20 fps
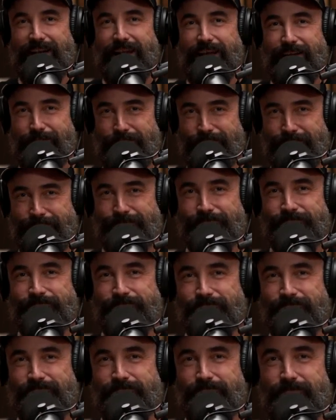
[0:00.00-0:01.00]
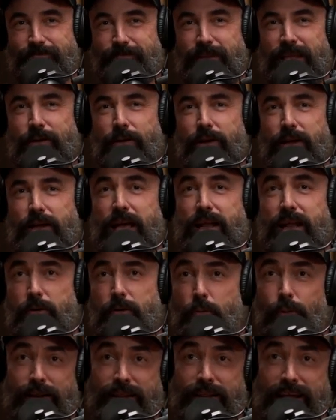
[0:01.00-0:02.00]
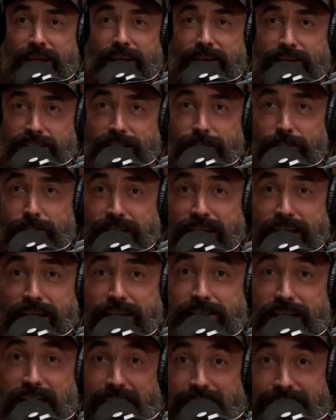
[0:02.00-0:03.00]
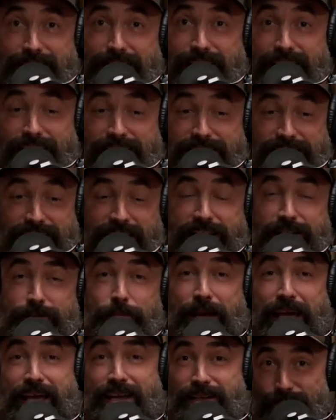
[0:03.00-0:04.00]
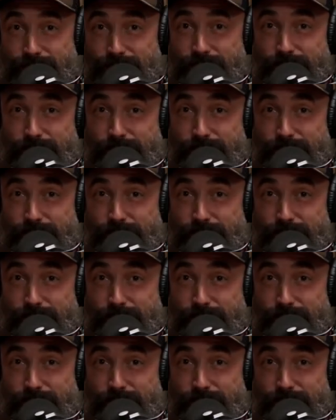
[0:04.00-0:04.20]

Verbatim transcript: life. And what that something is, I think, is that he's, pa-